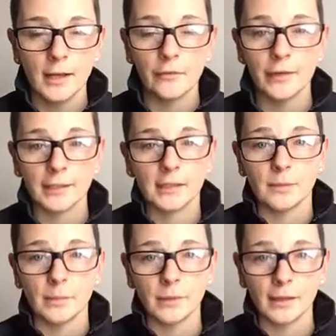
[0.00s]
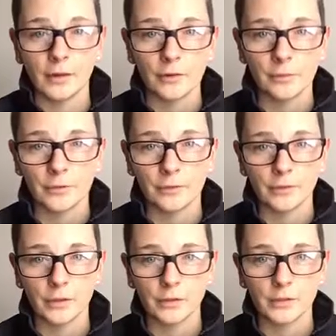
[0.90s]
affected maybe the outcomes
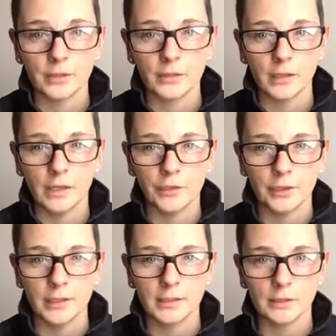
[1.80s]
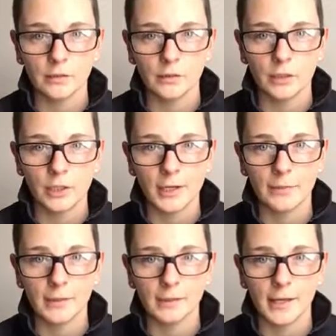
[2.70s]
of those injuries. So good
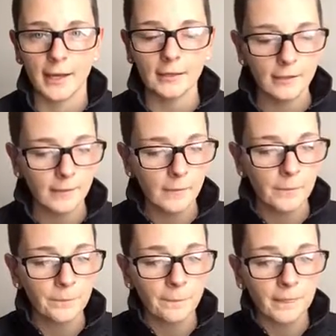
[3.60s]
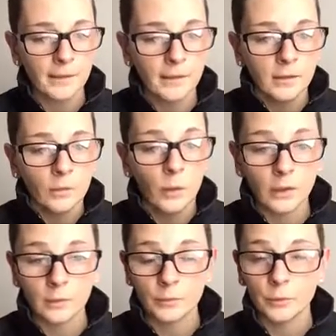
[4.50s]
job on that.
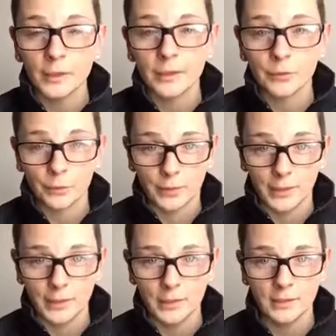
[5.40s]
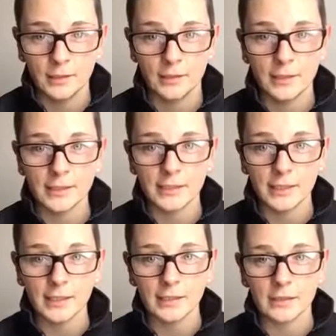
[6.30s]
Welcome to week 3.
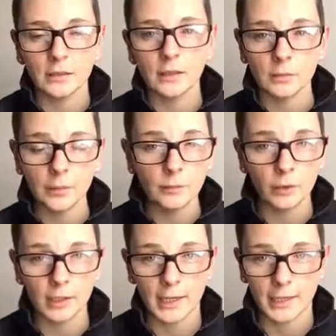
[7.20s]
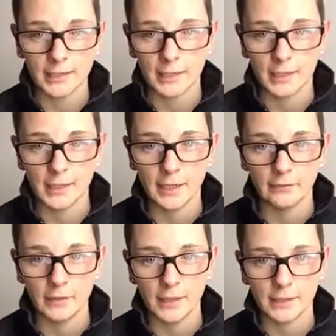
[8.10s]
This is a little bit more content
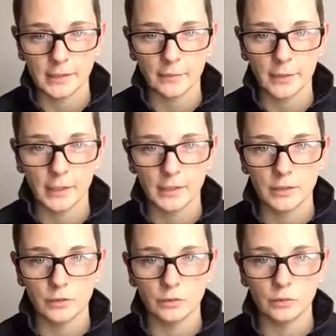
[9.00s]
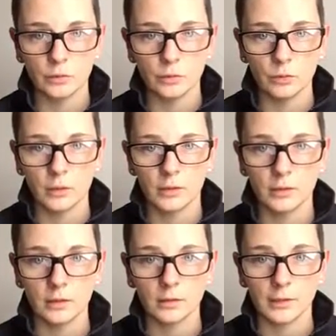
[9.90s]
heavy as compared to
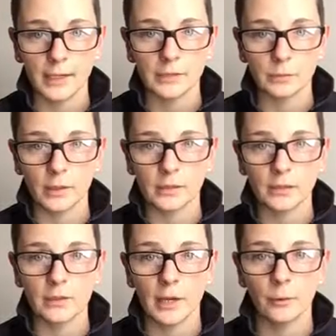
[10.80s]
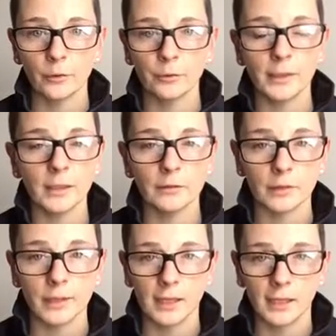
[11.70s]
last week. So now we're
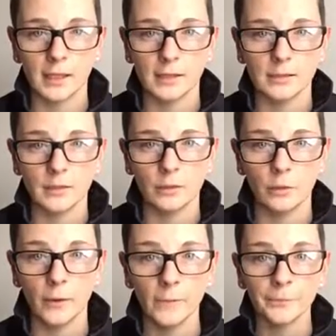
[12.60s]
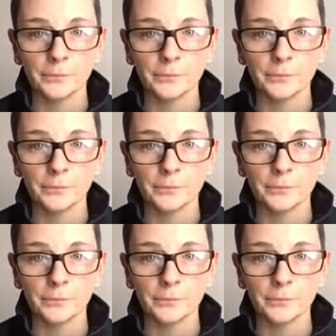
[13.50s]
really getting into